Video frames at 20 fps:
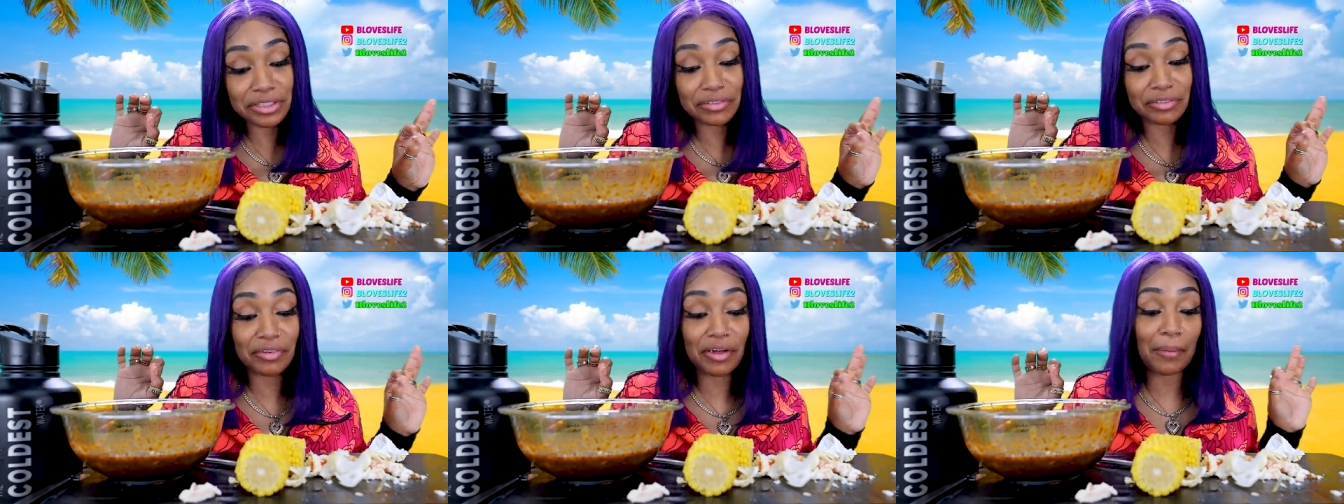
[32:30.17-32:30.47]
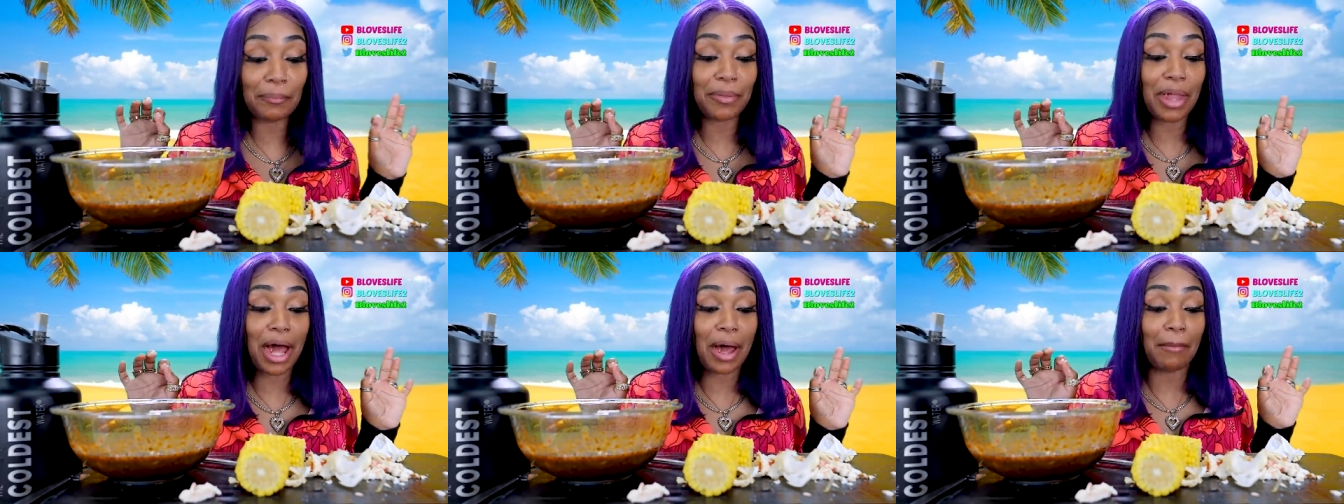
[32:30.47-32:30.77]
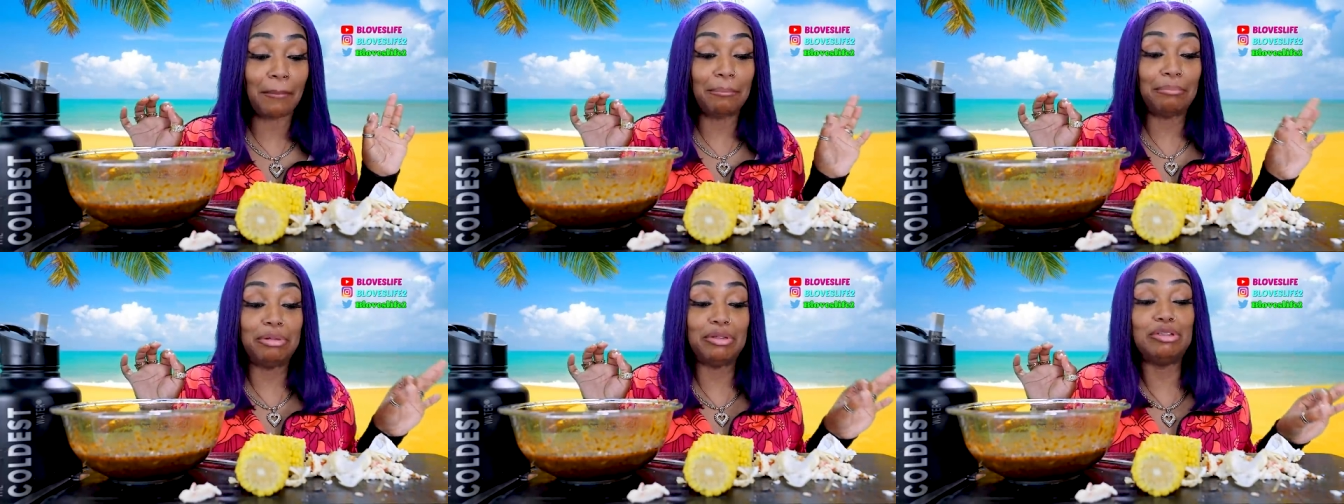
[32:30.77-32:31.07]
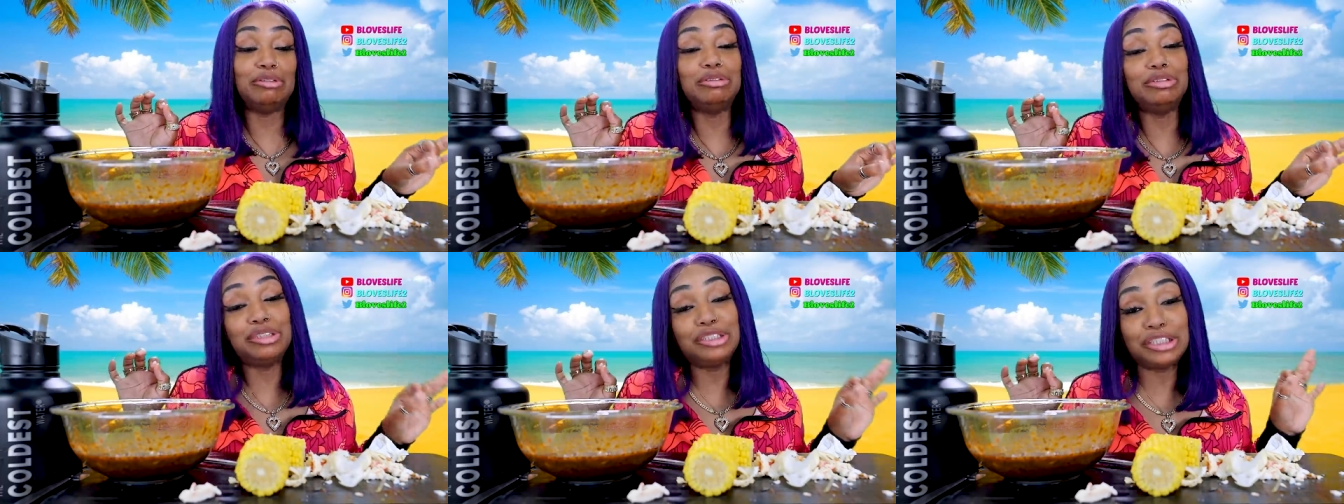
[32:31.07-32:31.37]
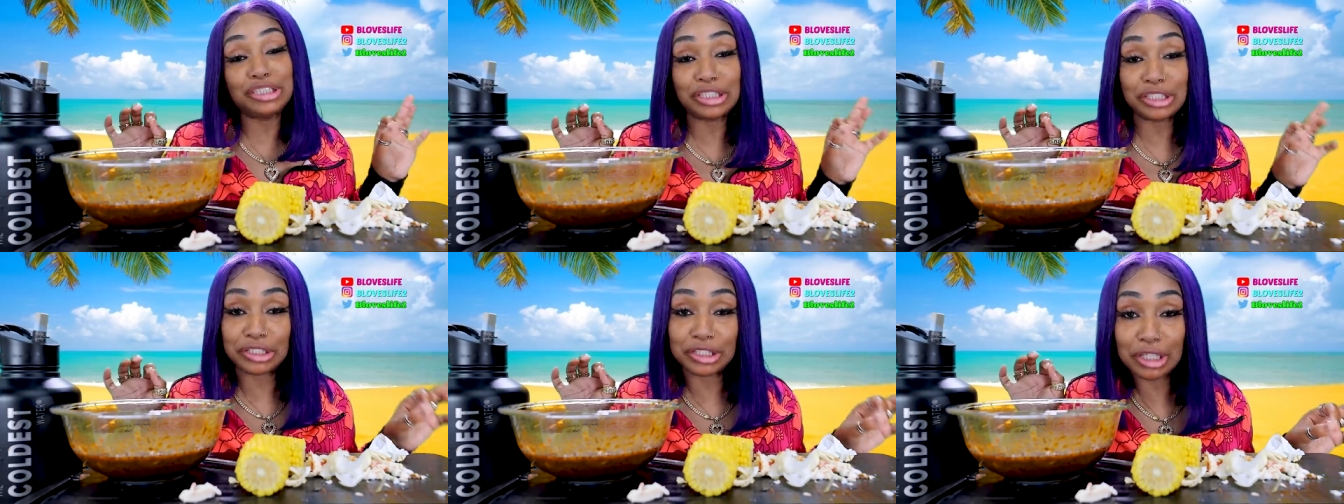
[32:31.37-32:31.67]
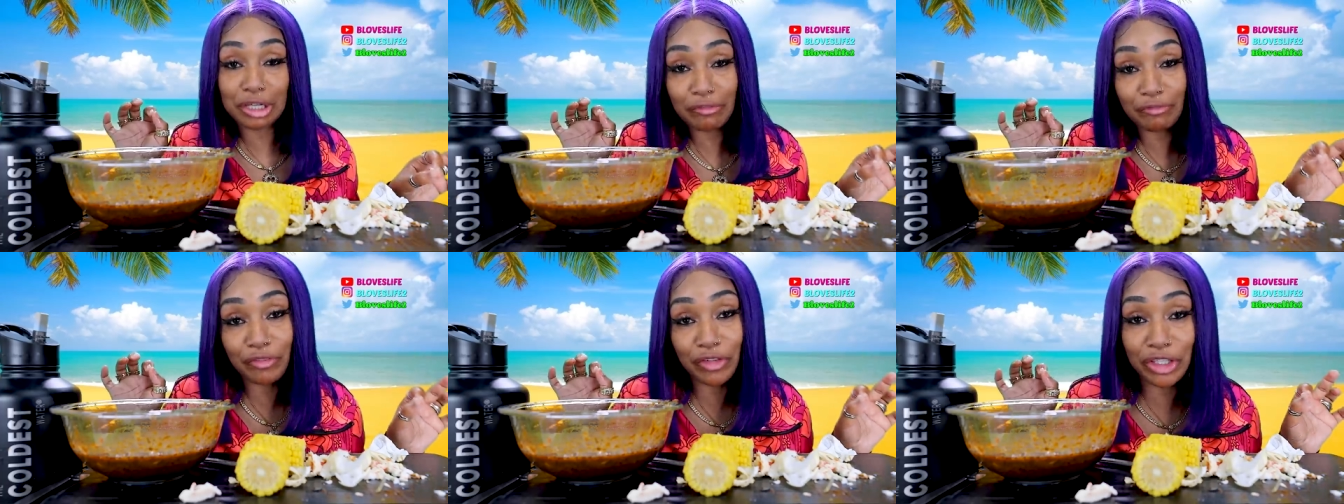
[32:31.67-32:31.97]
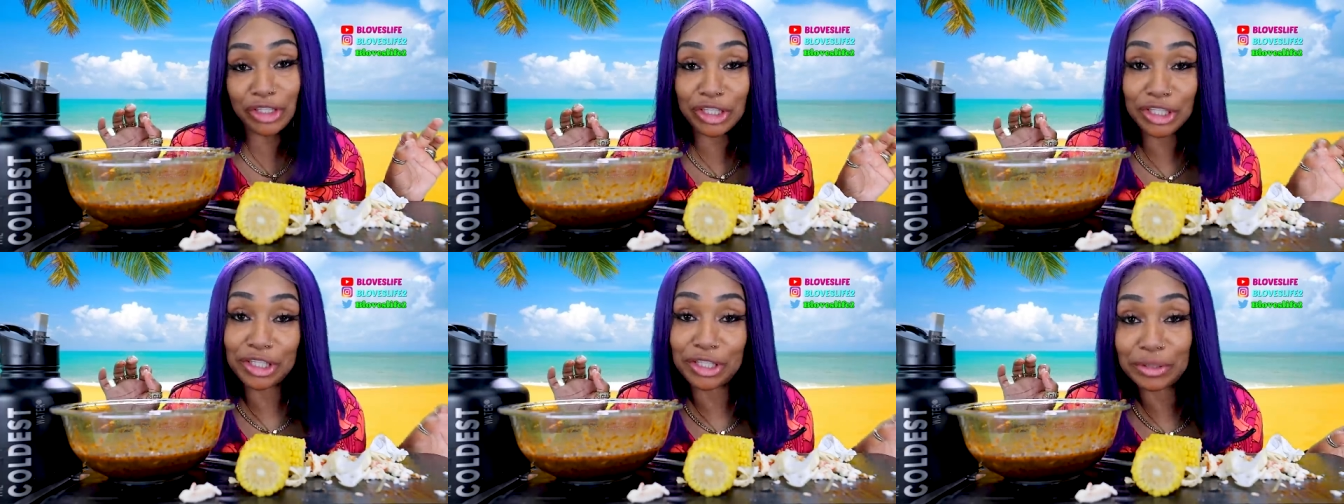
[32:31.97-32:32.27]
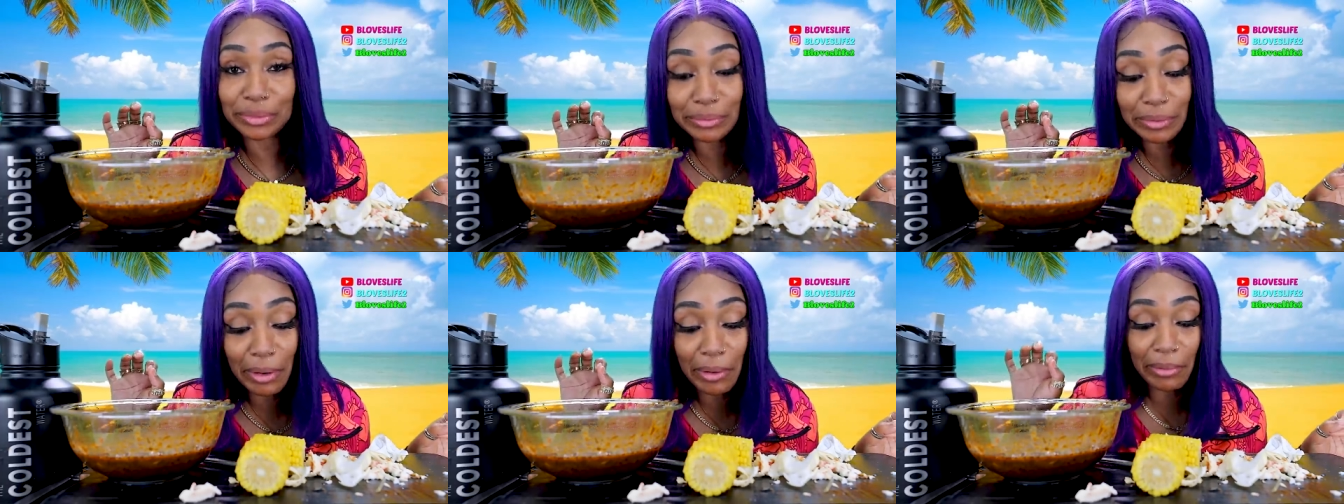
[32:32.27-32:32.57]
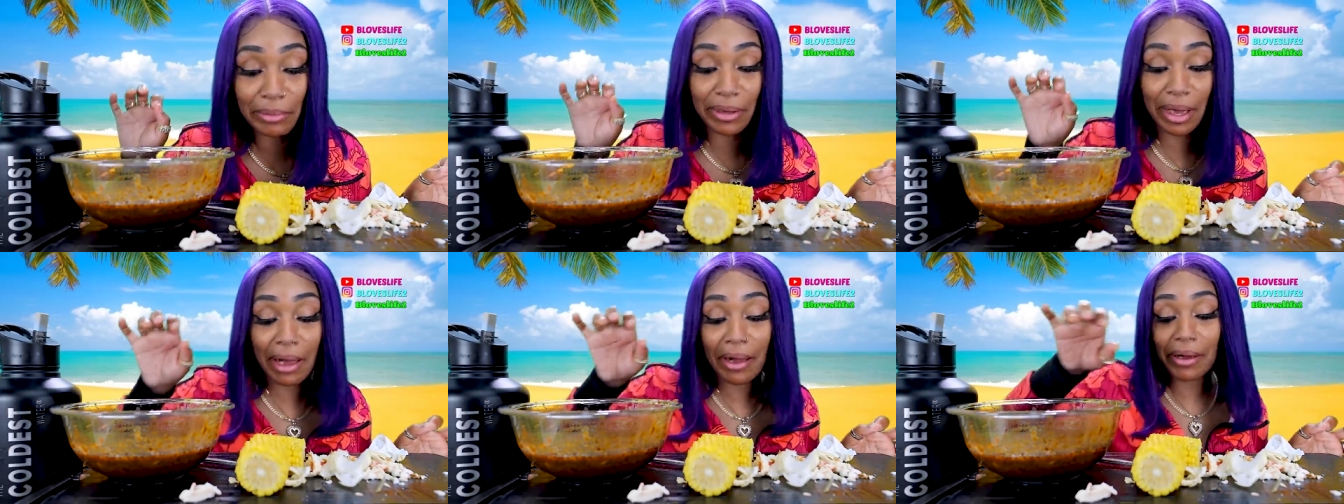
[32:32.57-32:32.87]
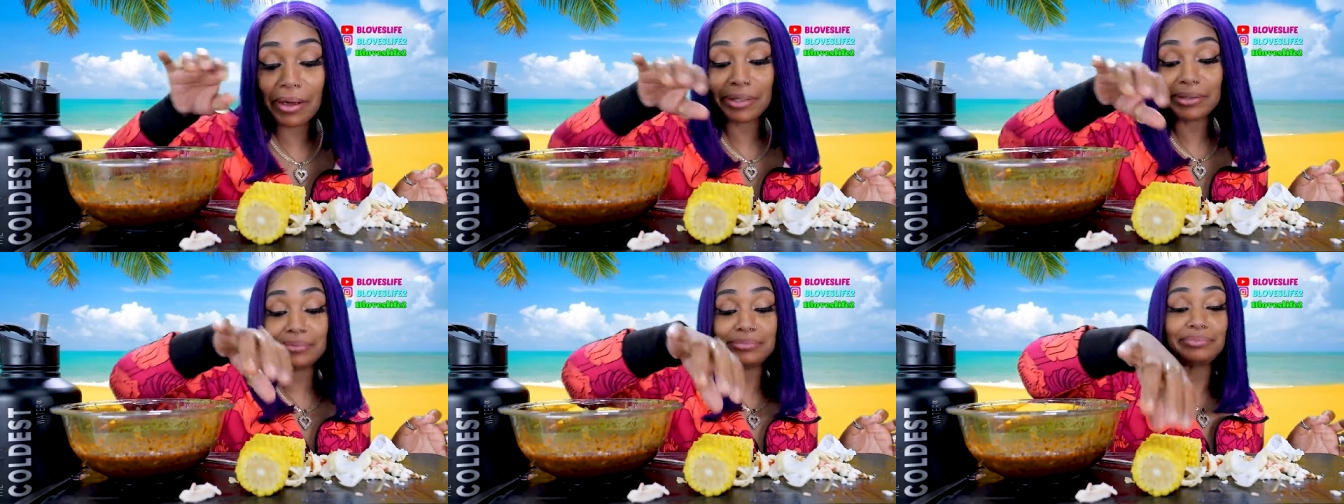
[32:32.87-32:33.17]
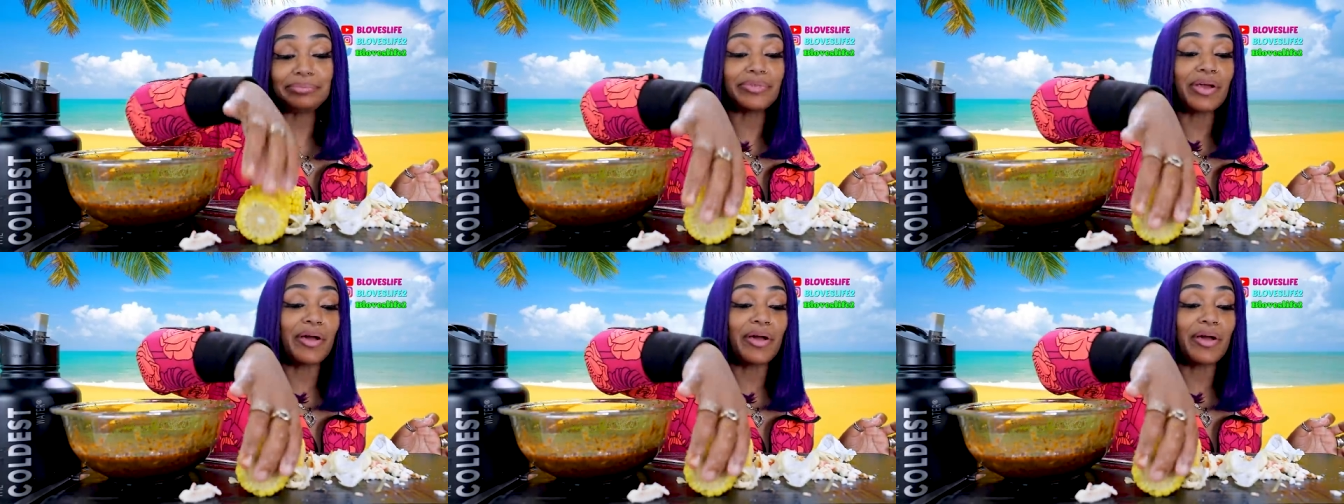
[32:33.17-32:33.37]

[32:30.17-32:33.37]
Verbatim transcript: If I'm not bougie enough for you. Okay?